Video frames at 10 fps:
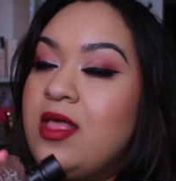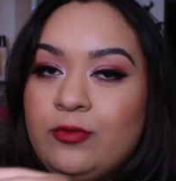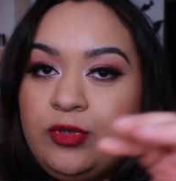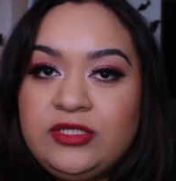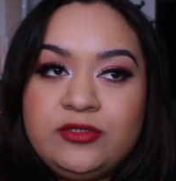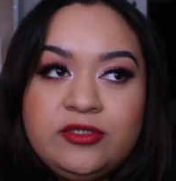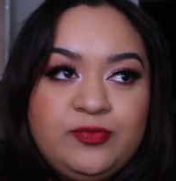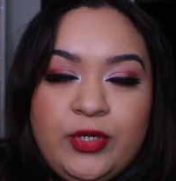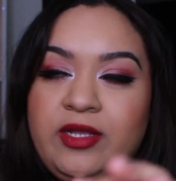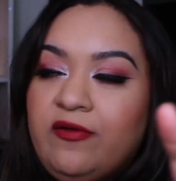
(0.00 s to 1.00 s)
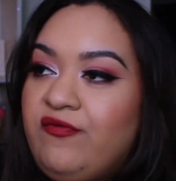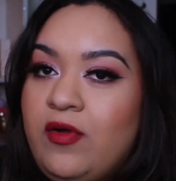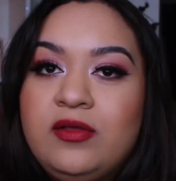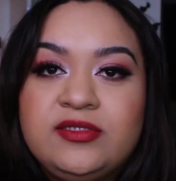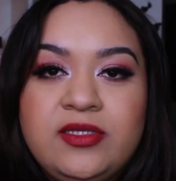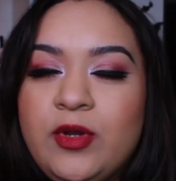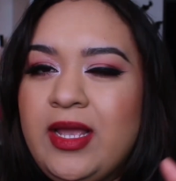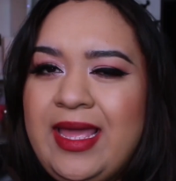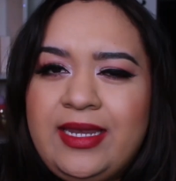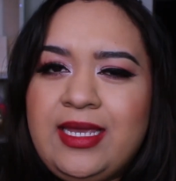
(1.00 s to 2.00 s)
winter, spring, fall,
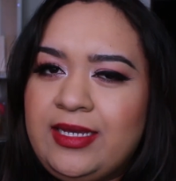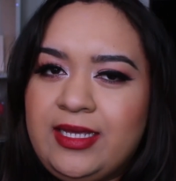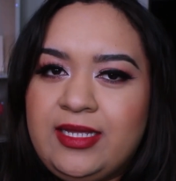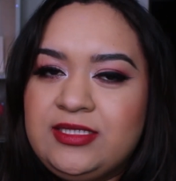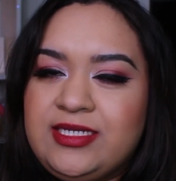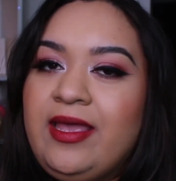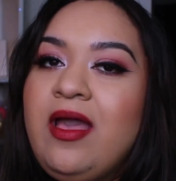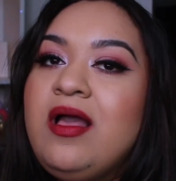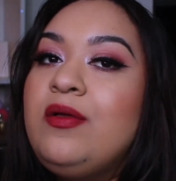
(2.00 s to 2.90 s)
summer, any day.